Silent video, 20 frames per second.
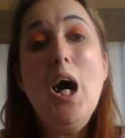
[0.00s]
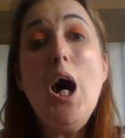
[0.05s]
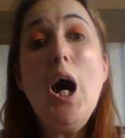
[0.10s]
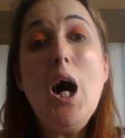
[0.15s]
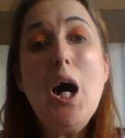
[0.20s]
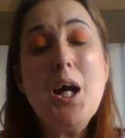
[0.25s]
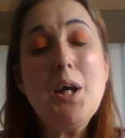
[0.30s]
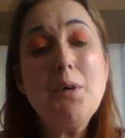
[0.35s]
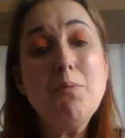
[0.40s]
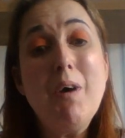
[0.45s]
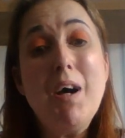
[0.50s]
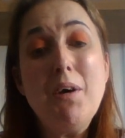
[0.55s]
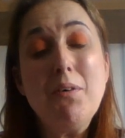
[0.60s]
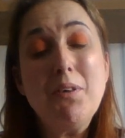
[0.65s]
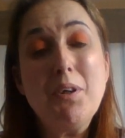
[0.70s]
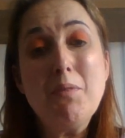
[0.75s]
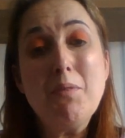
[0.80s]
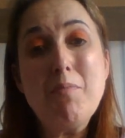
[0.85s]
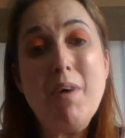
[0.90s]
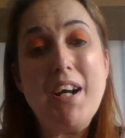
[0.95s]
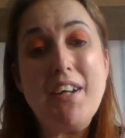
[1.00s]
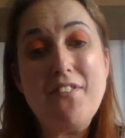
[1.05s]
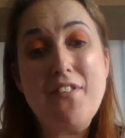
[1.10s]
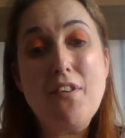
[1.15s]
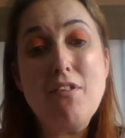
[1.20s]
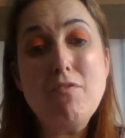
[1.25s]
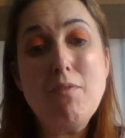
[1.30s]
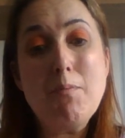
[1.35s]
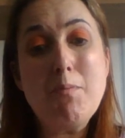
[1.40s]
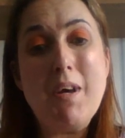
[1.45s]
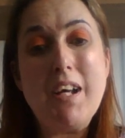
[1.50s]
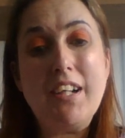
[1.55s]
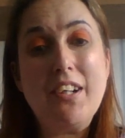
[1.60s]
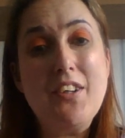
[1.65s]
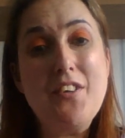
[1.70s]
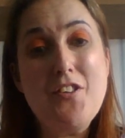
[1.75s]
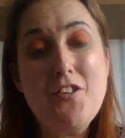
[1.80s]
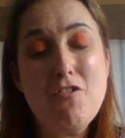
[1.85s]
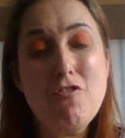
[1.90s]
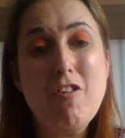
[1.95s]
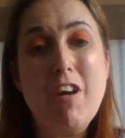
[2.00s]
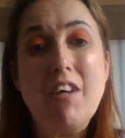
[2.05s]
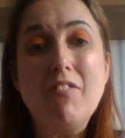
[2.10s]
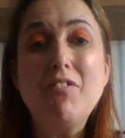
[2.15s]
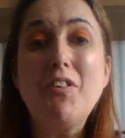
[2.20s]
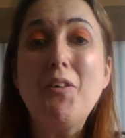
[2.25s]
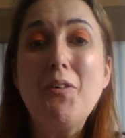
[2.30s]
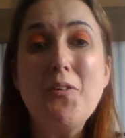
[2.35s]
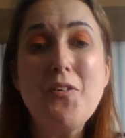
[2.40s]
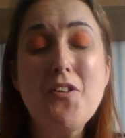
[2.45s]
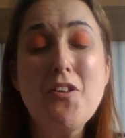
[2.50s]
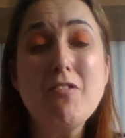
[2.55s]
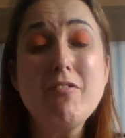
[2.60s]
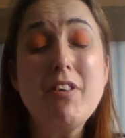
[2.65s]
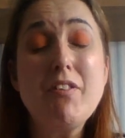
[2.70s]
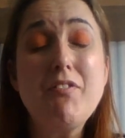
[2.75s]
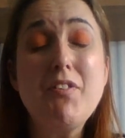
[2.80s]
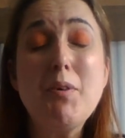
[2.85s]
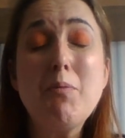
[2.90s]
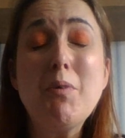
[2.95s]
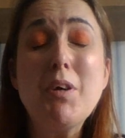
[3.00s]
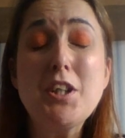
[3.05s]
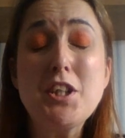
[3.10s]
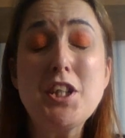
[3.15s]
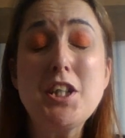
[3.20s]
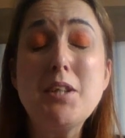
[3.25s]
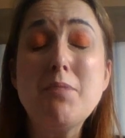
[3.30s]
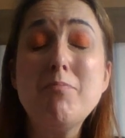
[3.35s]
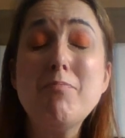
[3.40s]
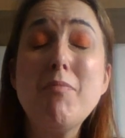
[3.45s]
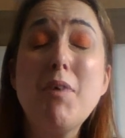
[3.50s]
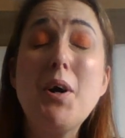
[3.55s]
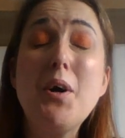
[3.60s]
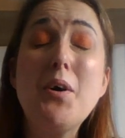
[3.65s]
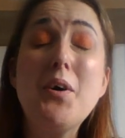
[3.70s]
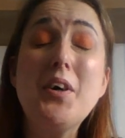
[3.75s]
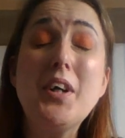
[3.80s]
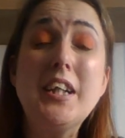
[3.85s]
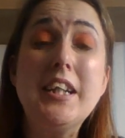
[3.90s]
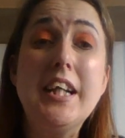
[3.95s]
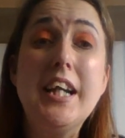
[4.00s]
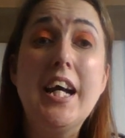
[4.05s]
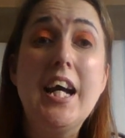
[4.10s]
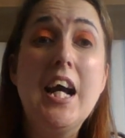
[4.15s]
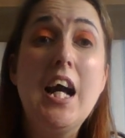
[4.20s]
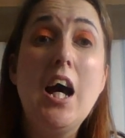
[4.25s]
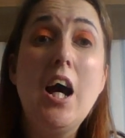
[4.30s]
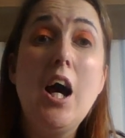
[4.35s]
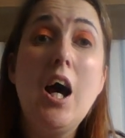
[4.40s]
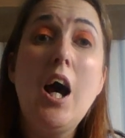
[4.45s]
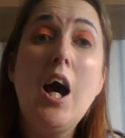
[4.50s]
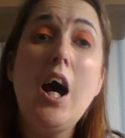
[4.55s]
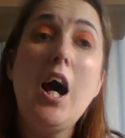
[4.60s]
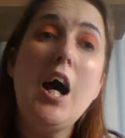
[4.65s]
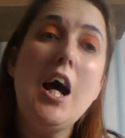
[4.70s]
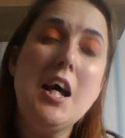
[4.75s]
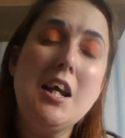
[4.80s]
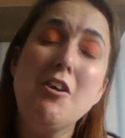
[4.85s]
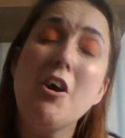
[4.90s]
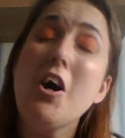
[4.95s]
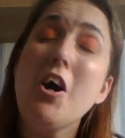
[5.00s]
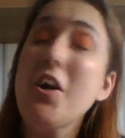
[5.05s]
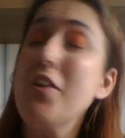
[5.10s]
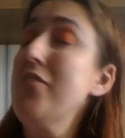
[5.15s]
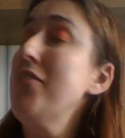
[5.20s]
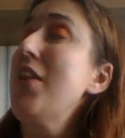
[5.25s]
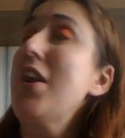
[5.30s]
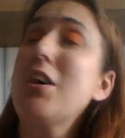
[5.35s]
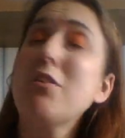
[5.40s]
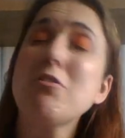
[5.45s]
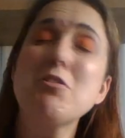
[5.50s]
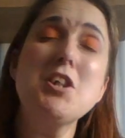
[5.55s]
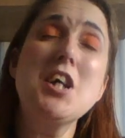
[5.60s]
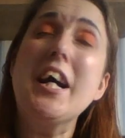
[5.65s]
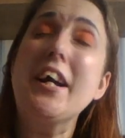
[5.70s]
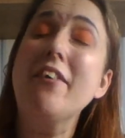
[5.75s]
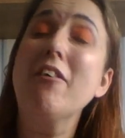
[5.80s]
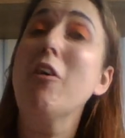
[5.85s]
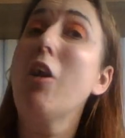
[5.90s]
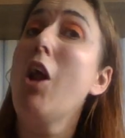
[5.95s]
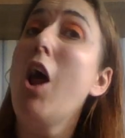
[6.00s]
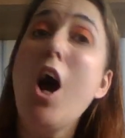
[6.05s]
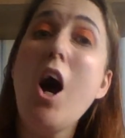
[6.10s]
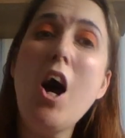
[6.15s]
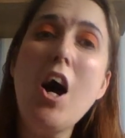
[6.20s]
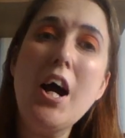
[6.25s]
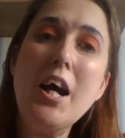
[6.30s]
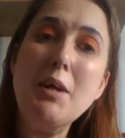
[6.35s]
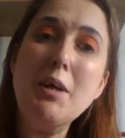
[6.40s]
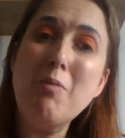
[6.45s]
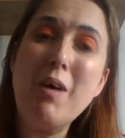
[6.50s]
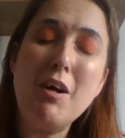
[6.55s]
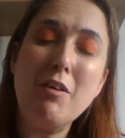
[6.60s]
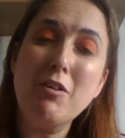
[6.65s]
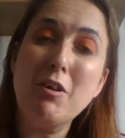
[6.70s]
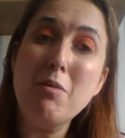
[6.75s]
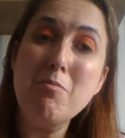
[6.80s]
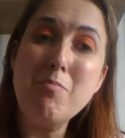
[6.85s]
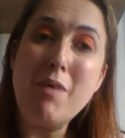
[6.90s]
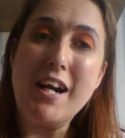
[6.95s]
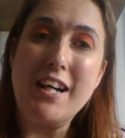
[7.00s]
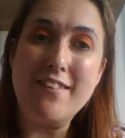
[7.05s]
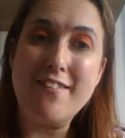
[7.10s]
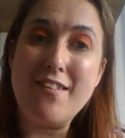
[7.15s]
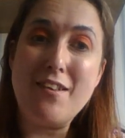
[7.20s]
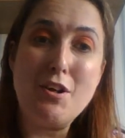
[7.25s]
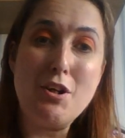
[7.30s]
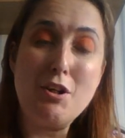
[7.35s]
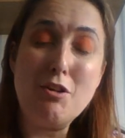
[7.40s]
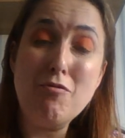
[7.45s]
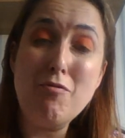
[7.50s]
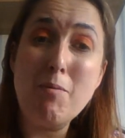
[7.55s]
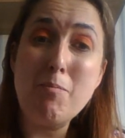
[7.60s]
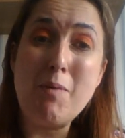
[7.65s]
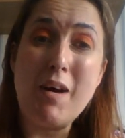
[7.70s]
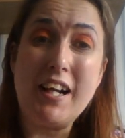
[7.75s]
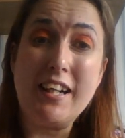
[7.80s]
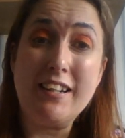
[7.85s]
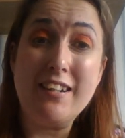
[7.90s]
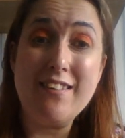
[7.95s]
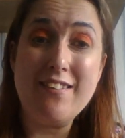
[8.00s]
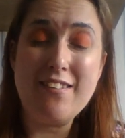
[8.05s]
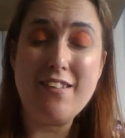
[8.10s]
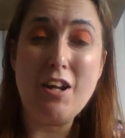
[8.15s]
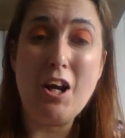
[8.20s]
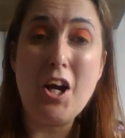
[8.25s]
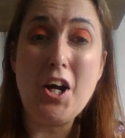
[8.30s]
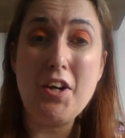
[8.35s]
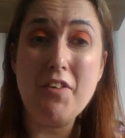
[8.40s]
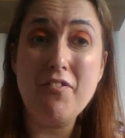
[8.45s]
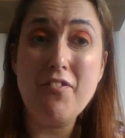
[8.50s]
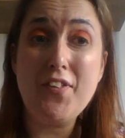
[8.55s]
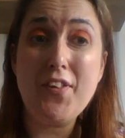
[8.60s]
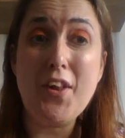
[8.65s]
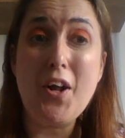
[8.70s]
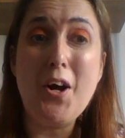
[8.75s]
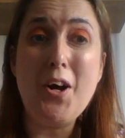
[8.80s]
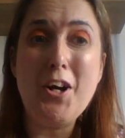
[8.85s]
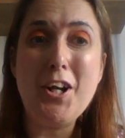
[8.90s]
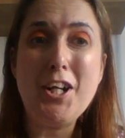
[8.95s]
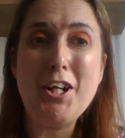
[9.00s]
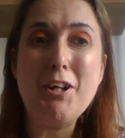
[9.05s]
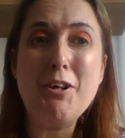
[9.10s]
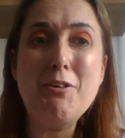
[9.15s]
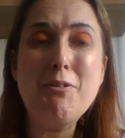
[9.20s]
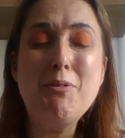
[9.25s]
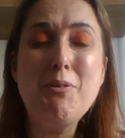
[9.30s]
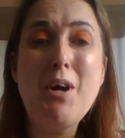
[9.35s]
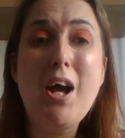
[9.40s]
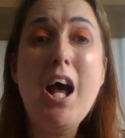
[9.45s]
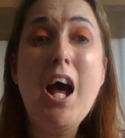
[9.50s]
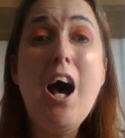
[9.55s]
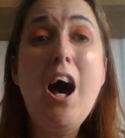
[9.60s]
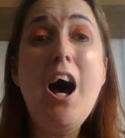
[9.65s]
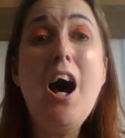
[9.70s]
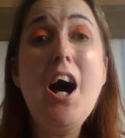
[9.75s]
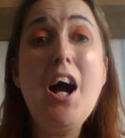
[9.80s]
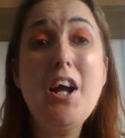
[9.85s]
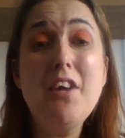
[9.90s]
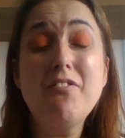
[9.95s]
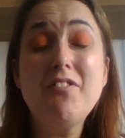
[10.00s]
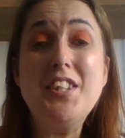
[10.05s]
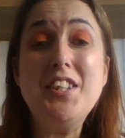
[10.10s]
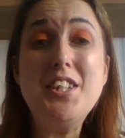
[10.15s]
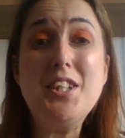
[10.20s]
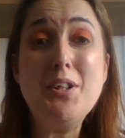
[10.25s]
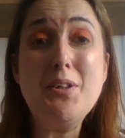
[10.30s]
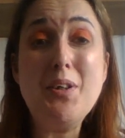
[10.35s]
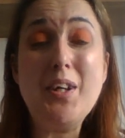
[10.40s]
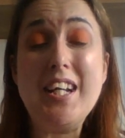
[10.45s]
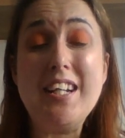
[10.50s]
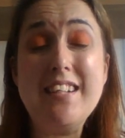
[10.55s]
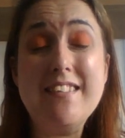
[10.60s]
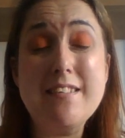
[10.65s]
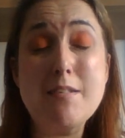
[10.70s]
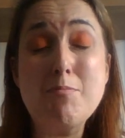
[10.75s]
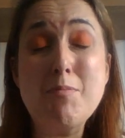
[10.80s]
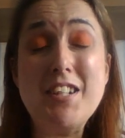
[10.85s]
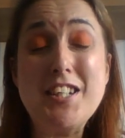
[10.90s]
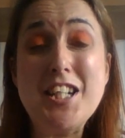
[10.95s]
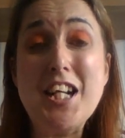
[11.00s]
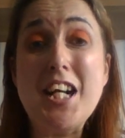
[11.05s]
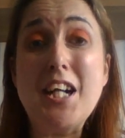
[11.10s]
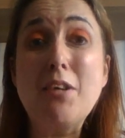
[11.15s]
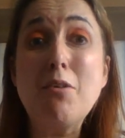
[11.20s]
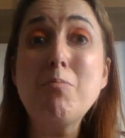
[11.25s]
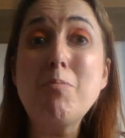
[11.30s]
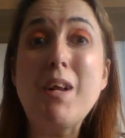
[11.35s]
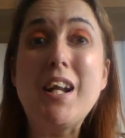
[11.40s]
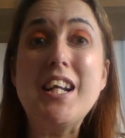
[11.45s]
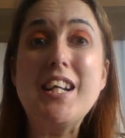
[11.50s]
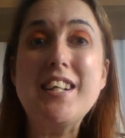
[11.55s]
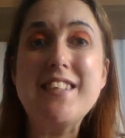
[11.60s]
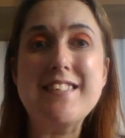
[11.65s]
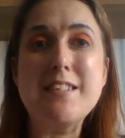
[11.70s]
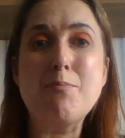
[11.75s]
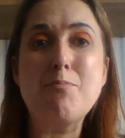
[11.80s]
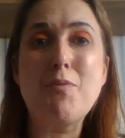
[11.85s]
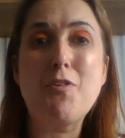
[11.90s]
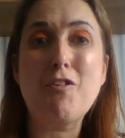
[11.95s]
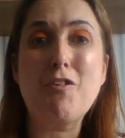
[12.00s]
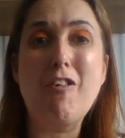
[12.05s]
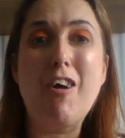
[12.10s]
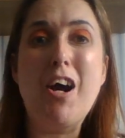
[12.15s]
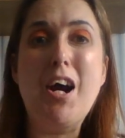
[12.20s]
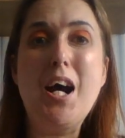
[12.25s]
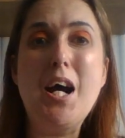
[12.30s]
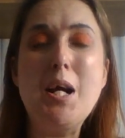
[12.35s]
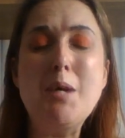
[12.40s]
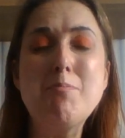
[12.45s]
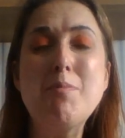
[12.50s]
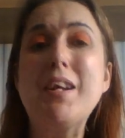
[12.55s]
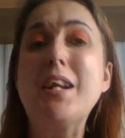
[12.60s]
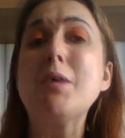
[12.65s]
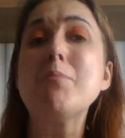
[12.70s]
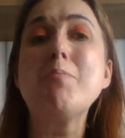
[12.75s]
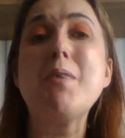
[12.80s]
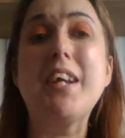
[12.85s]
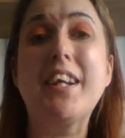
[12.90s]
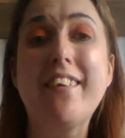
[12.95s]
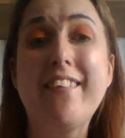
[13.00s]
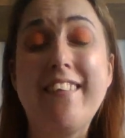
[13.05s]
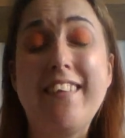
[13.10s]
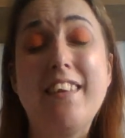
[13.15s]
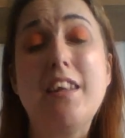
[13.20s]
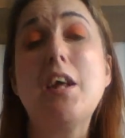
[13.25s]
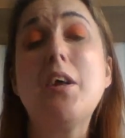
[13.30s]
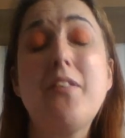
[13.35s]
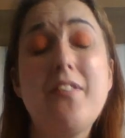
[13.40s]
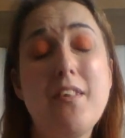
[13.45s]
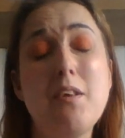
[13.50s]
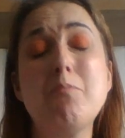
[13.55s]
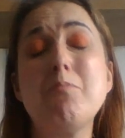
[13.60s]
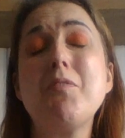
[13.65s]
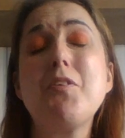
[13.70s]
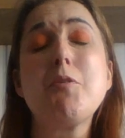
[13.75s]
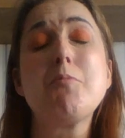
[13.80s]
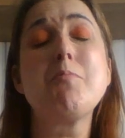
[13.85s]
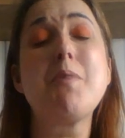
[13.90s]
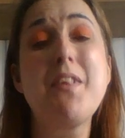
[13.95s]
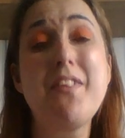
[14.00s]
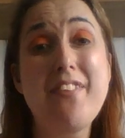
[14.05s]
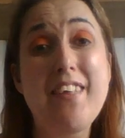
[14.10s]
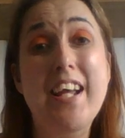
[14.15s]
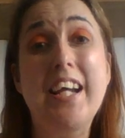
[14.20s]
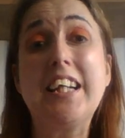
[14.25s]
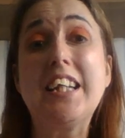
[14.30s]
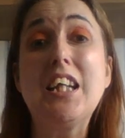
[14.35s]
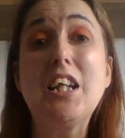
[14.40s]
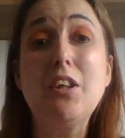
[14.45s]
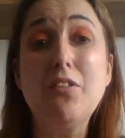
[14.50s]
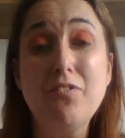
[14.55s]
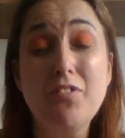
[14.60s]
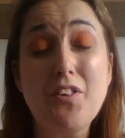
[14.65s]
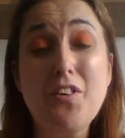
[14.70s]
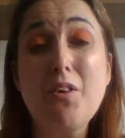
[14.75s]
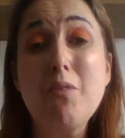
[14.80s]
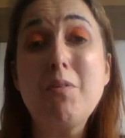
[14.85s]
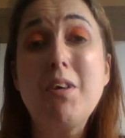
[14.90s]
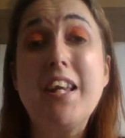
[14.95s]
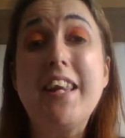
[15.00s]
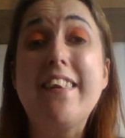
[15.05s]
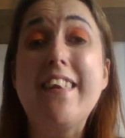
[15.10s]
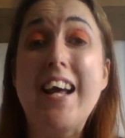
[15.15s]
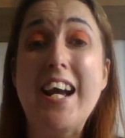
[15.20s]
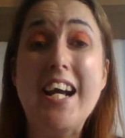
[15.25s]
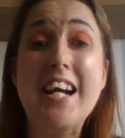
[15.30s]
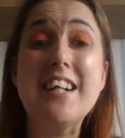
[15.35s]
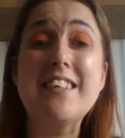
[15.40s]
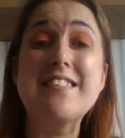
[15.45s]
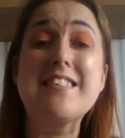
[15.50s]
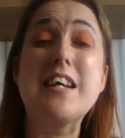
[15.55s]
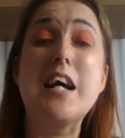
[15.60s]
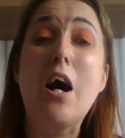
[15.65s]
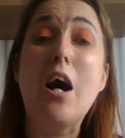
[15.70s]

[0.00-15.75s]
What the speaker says: Hi, welcome back to Rebecca's Travels. So if you're watching my lifestyle channel, hi, welcome back to Rebecca's Lifestyle. Hi, if you're new here to my channel, please subscribe and a big thumbs up and thank you for doing that.